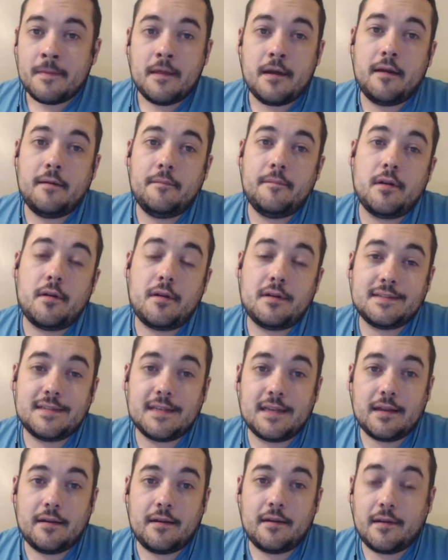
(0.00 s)
I
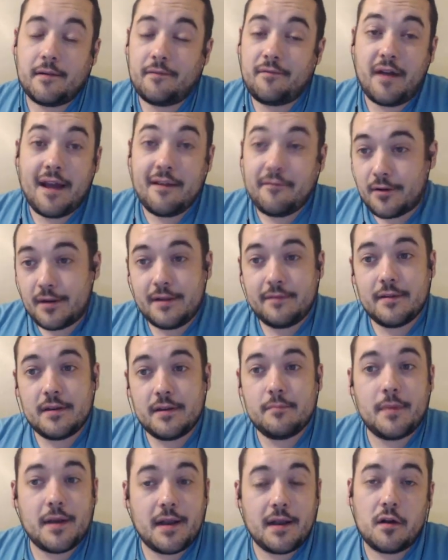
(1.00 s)
think Fiverr
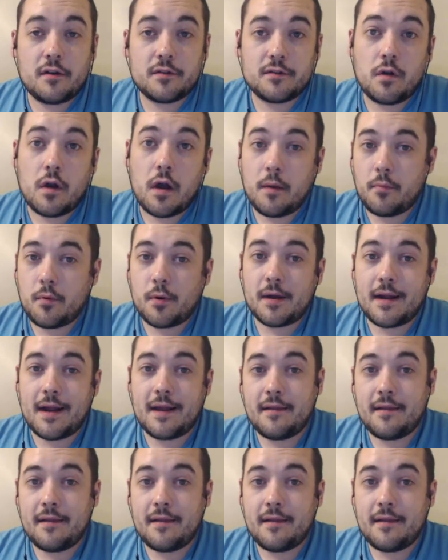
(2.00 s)
even, but also Upwork.